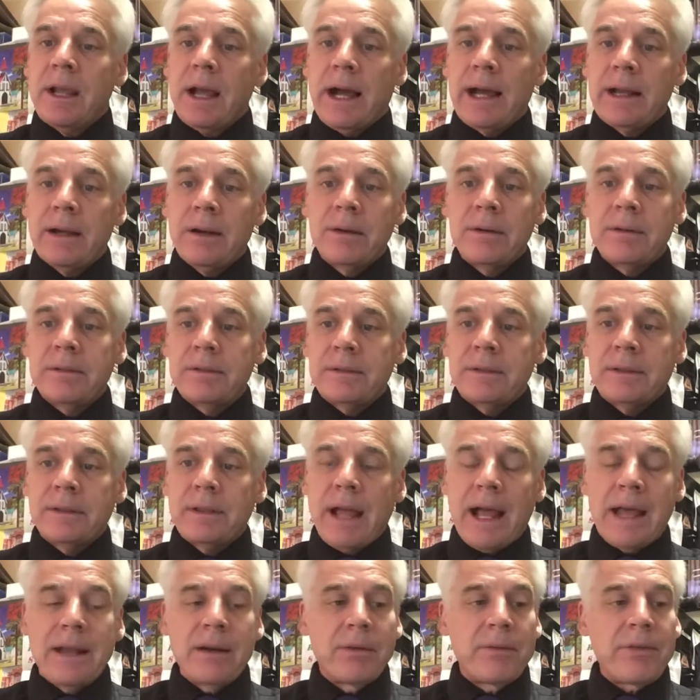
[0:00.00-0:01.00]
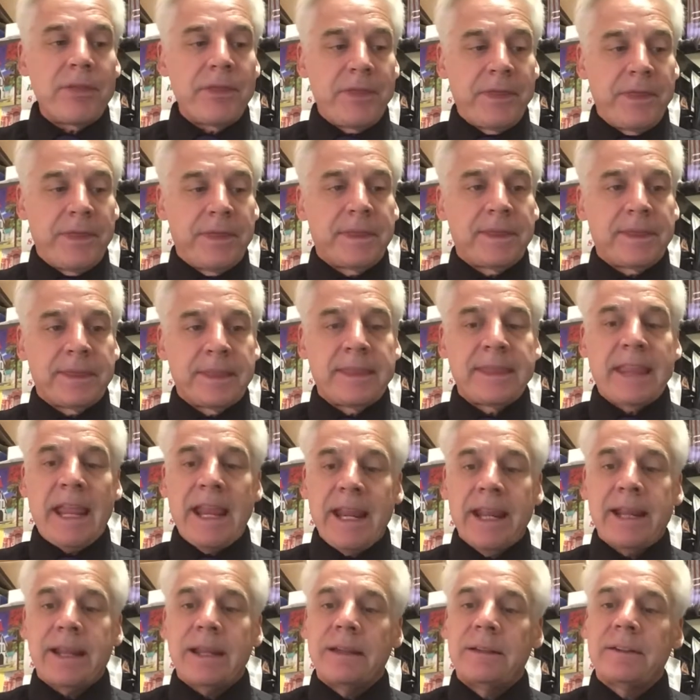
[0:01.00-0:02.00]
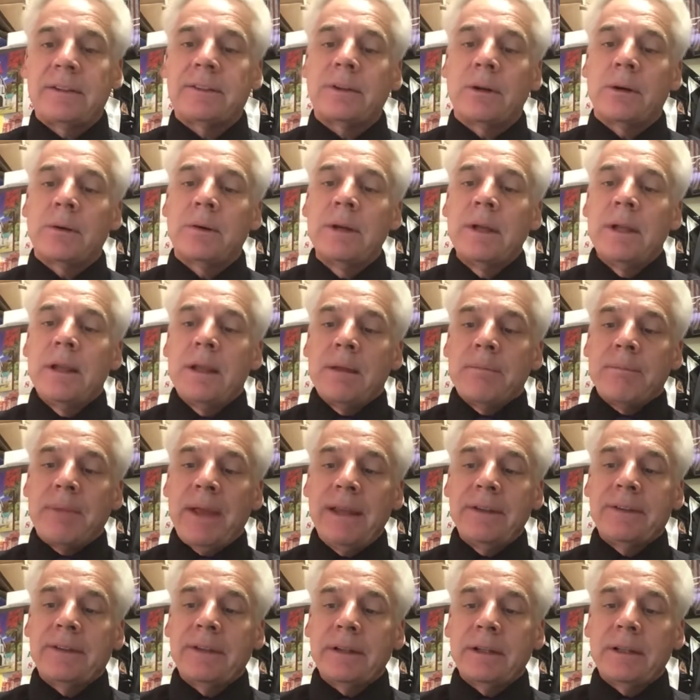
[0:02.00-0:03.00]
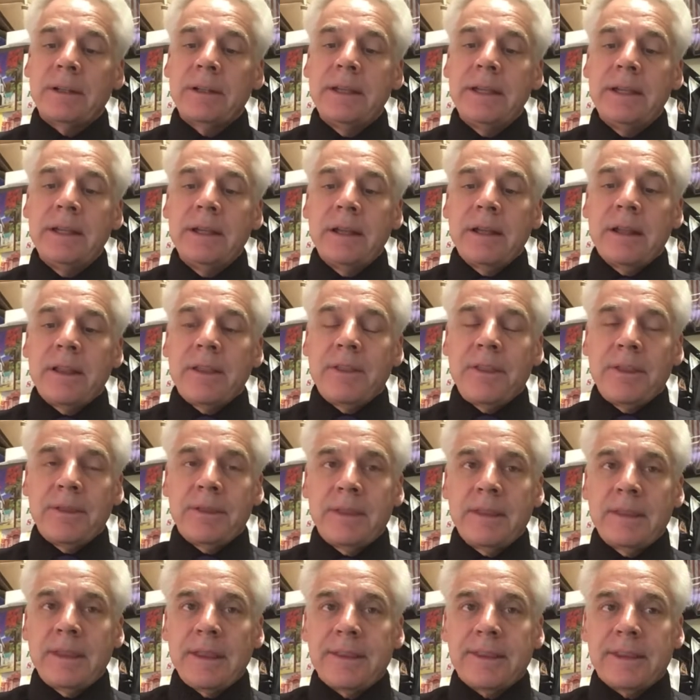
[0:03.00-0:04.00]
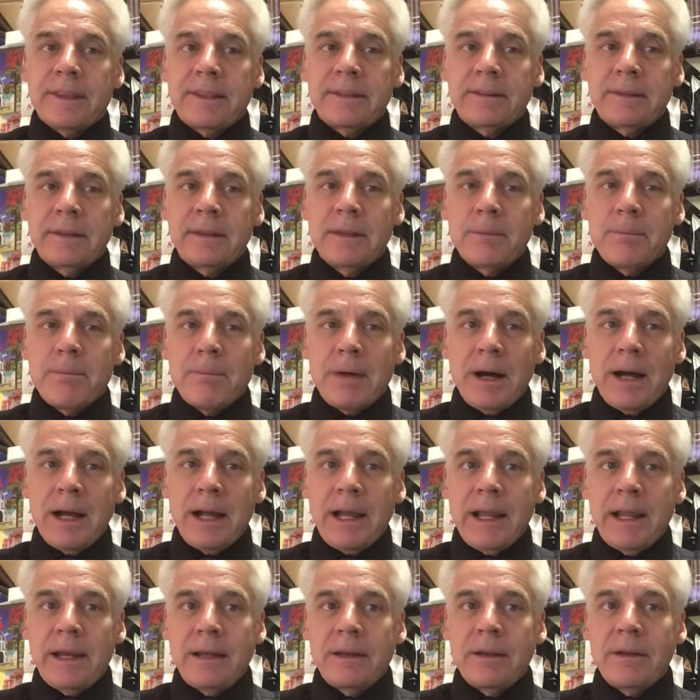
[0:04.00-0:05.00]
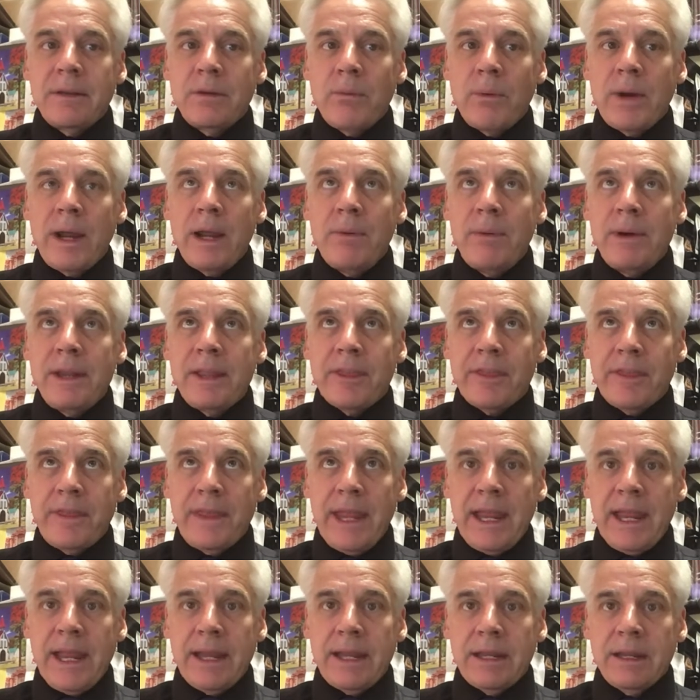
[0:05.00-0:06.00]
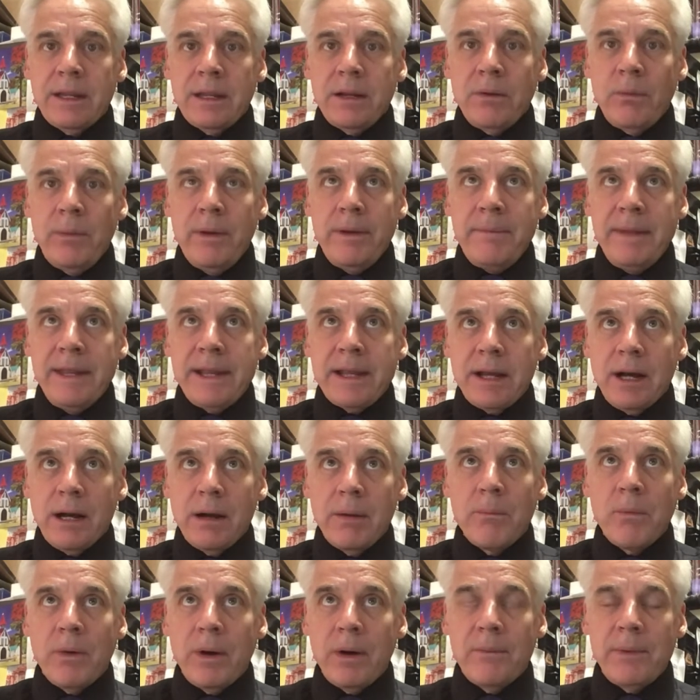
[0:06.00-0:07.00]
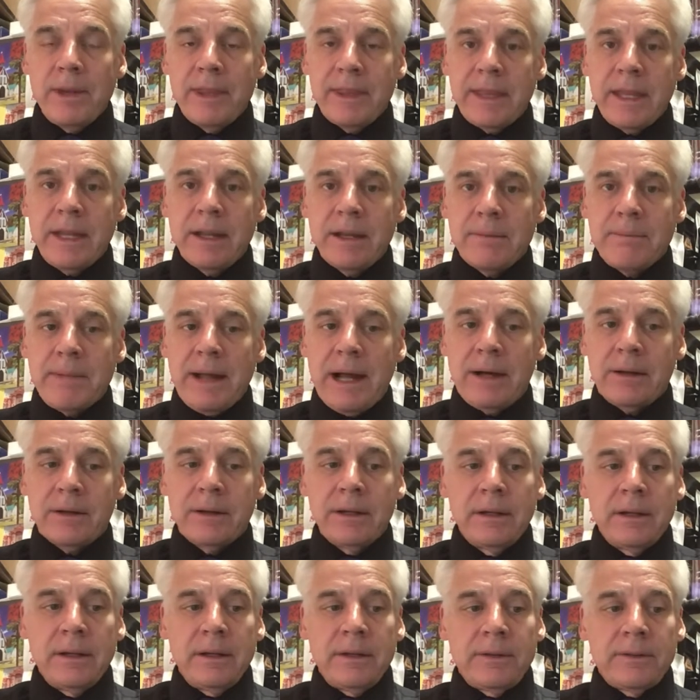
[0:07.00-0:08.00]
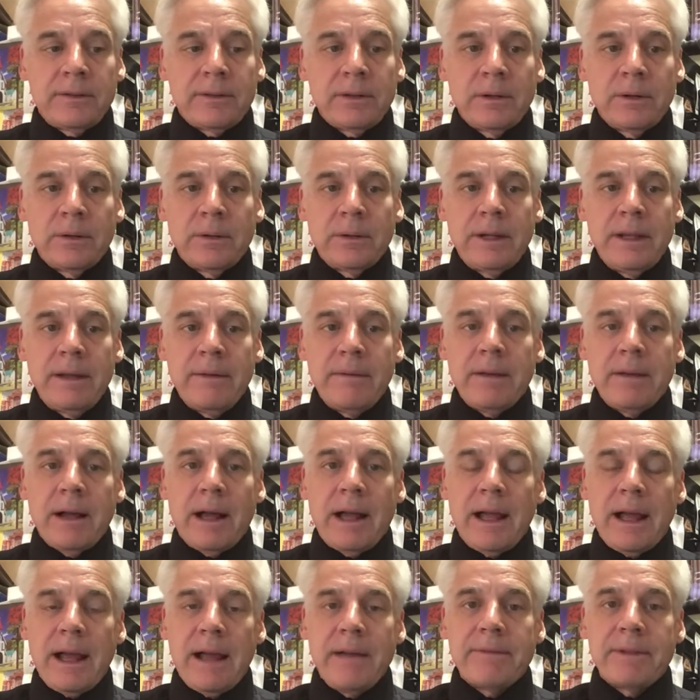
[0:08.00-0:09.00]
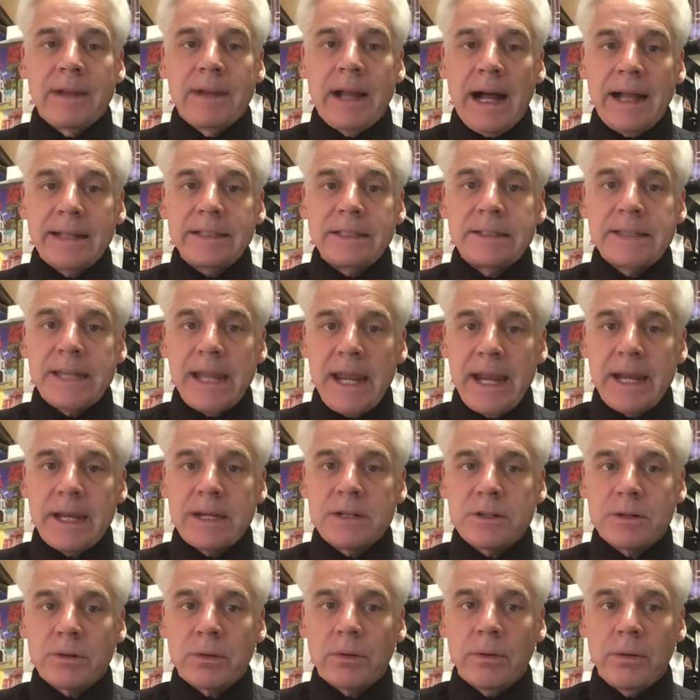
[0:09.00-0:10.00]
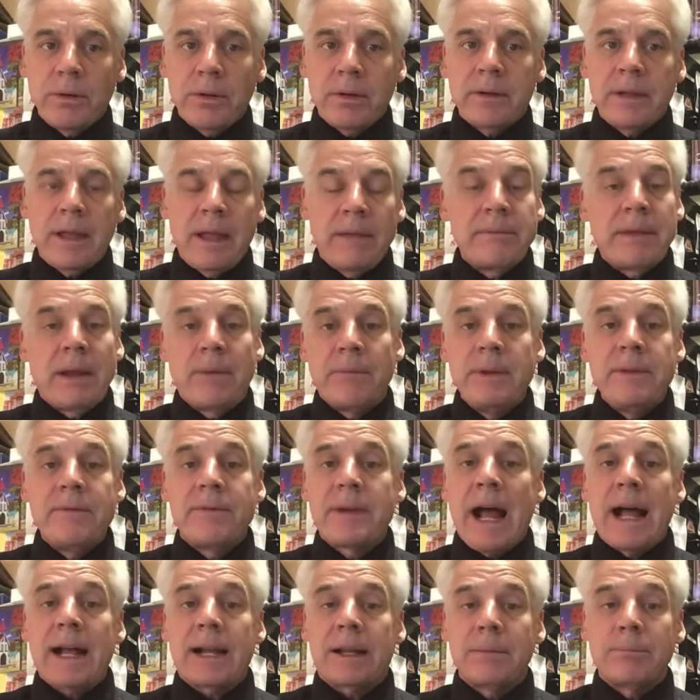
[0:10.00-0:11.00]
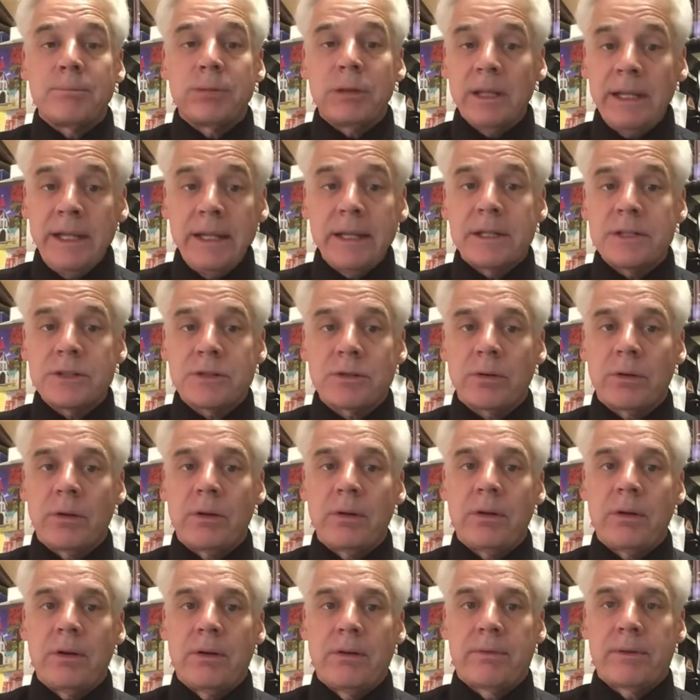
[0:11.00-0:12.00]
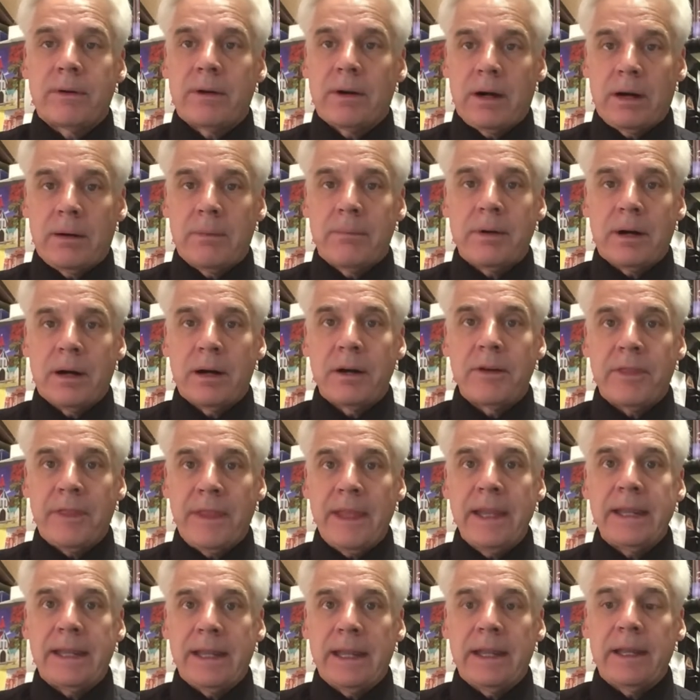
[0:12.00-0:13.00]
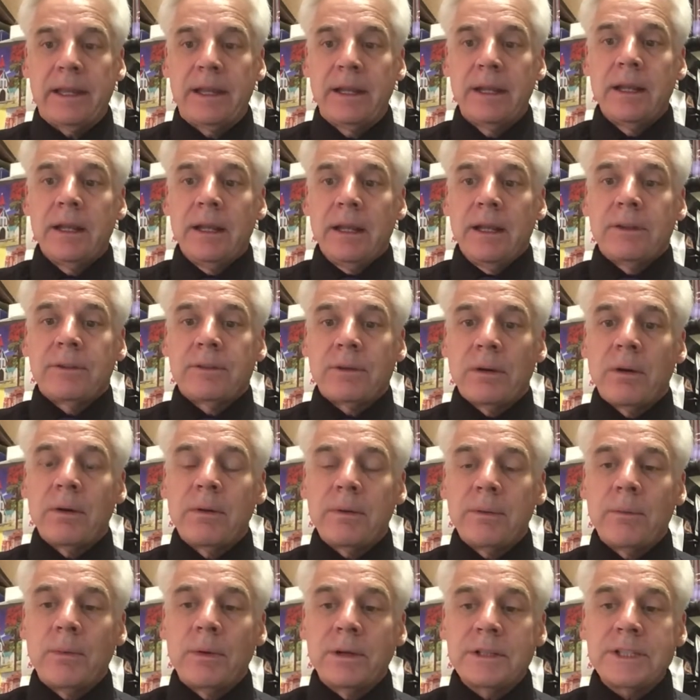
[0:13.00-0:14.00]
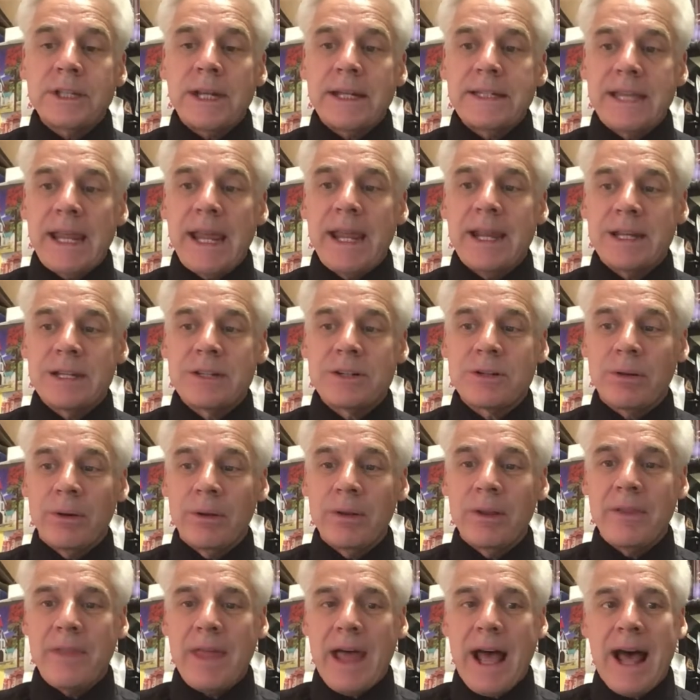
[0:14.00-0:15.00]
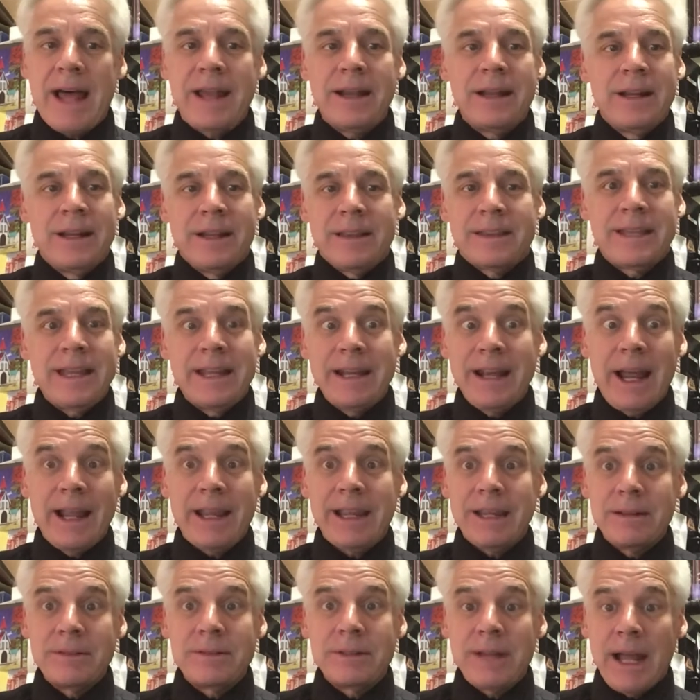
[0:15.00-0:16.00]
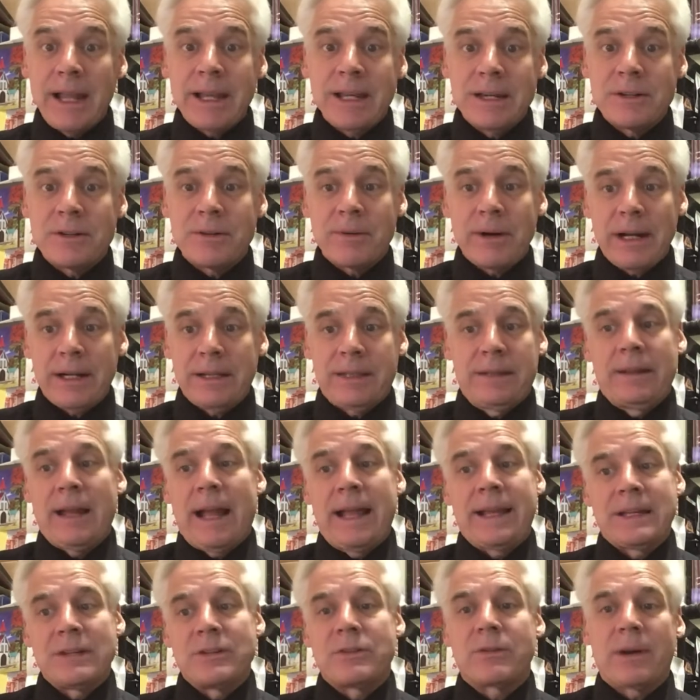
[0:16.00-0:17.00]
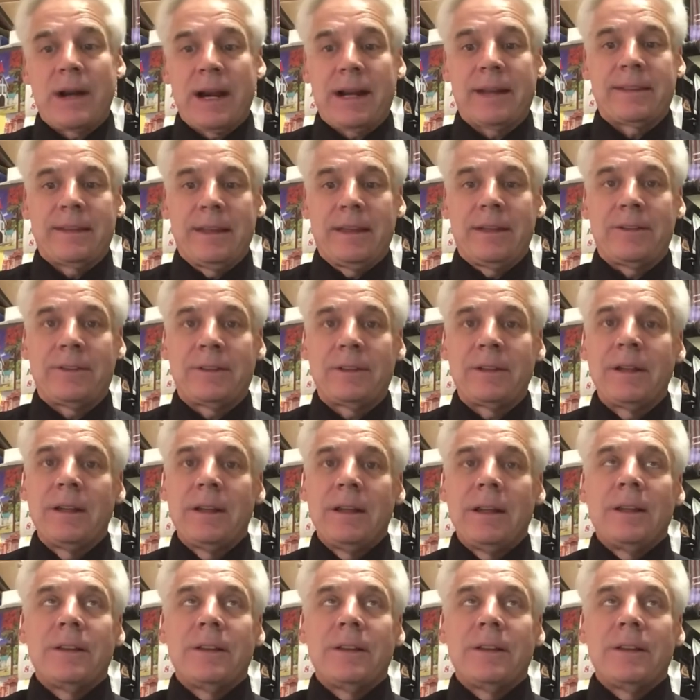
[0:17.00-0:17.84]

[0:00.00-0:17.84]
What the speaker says: I don't think. And so basically the mind and the way we think, we become what we think about. So I've got to take control, and we've got complete control over our thinking. So once I take control of that, then I can direct this.